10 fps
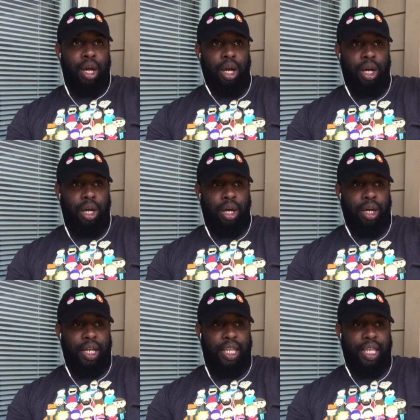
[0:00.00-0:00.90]
Uh,
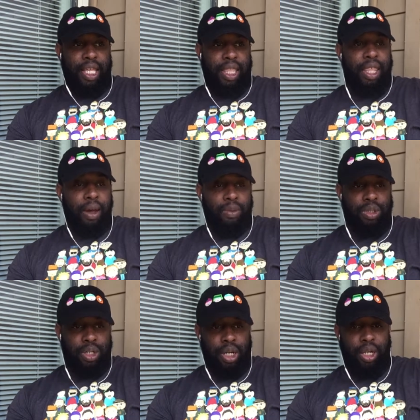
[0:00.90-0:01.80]
that
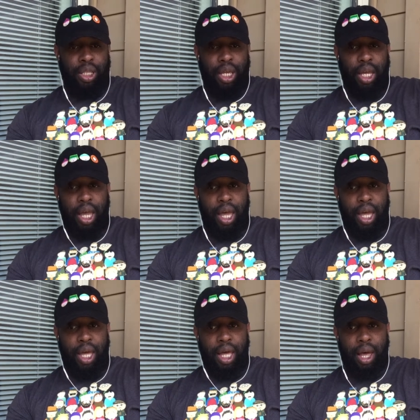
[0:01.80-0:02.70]
was another thing I,
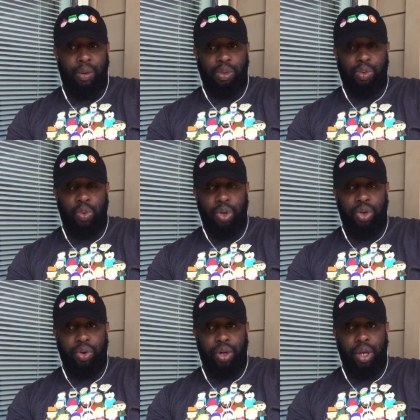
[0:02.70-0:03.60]
I, I was
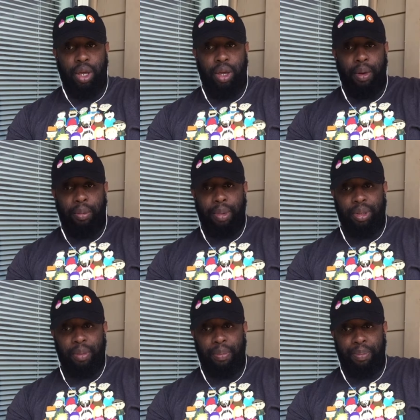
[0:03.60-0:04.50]
wondering. But
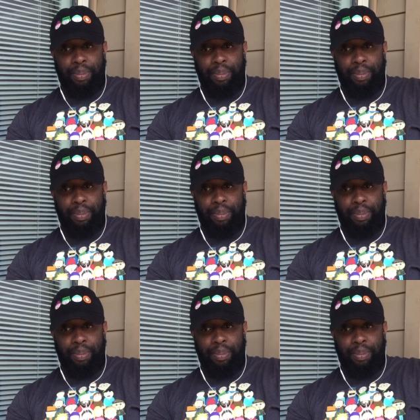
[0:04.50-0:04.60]
the